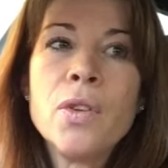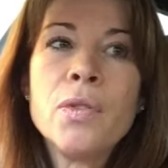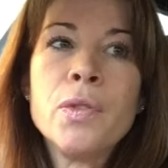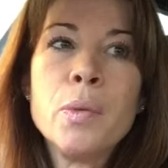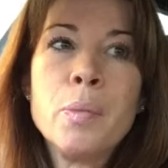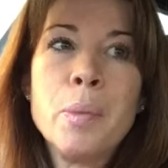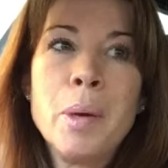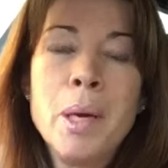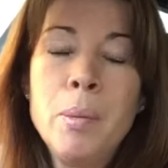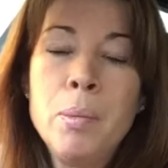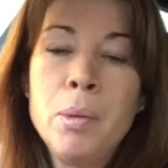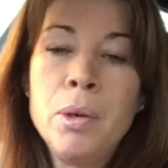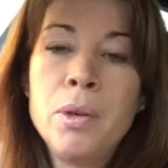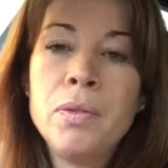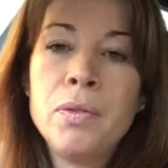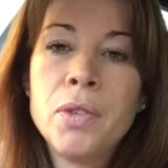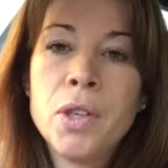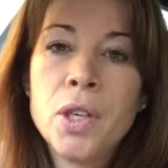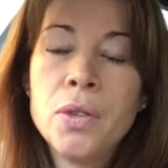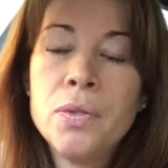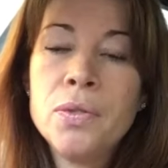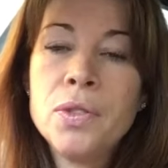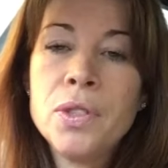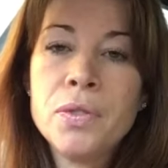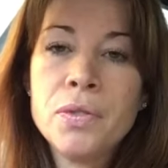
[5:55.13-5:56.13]
of the people
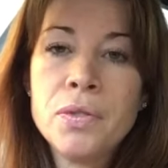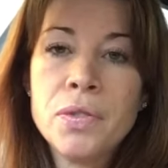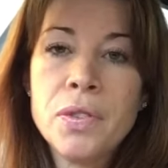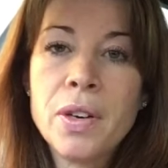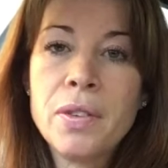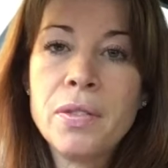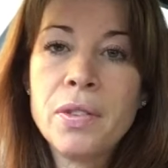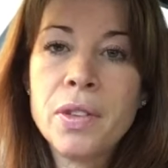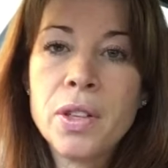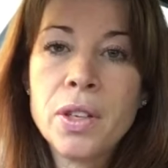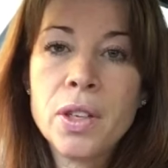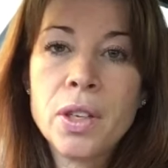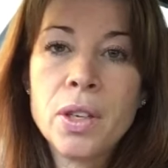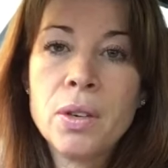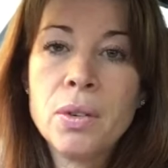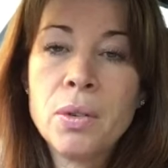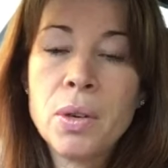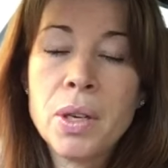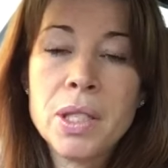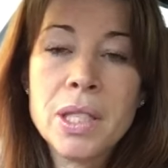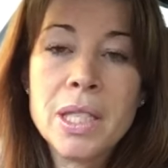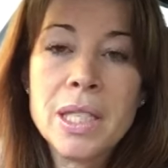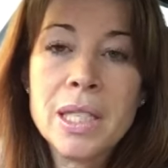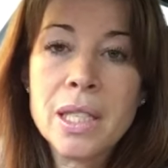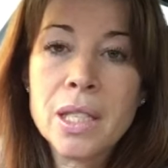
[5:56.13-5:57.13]
involved in Forever that are gonna
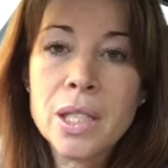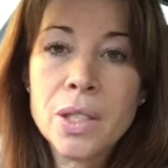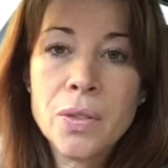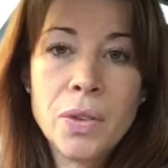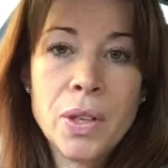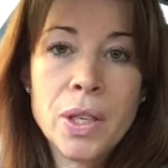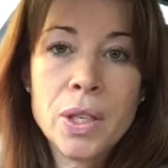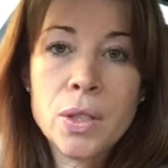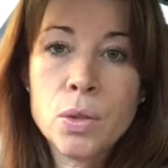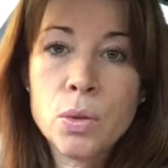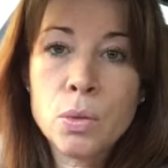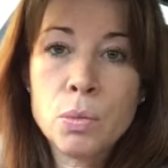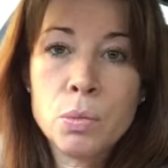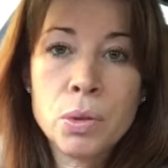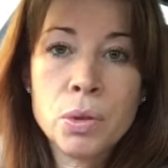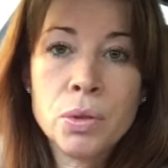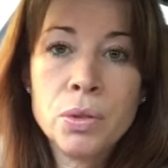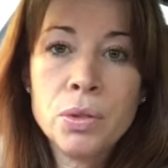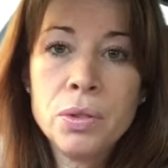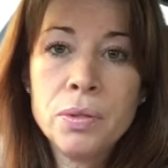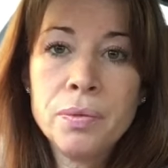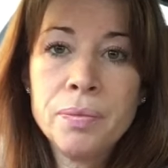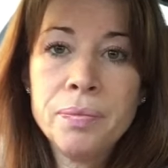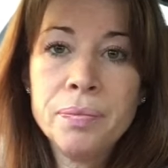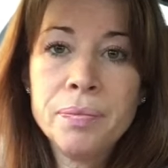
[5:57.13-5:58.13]
earn six figures or
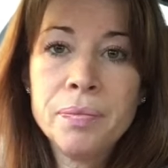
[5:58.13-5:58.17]
more.